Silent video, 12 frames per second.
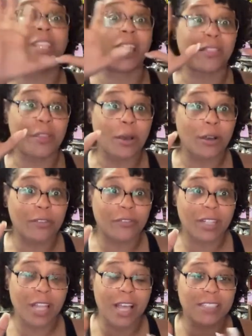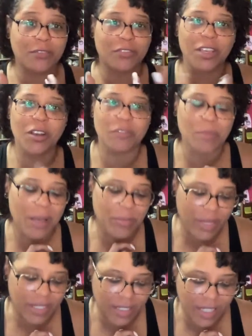in the philosophy of my
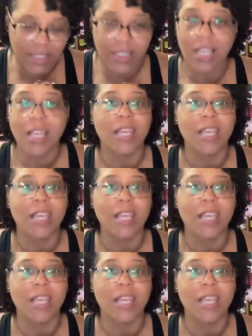business.